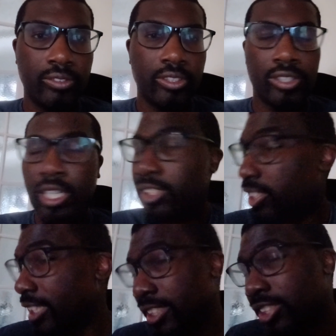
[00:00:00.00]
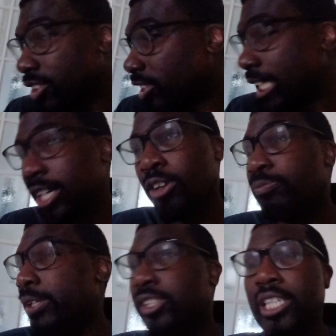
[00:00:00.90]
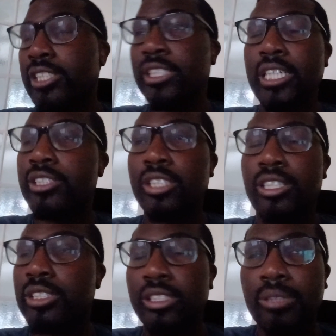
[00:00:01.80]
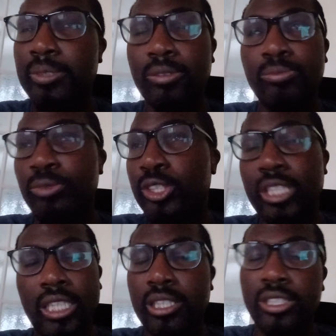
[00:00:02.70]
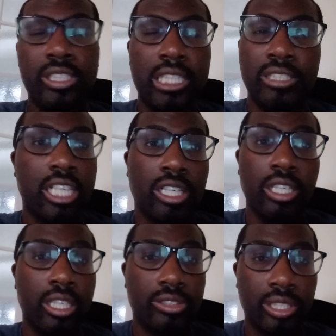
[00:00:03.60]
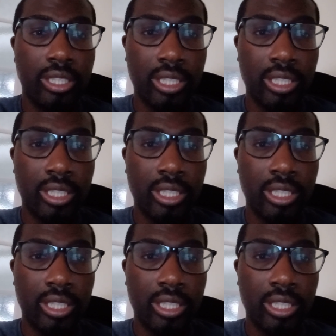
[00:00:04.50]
So I just need to get off my chest this because of some of the ridiculous things I heard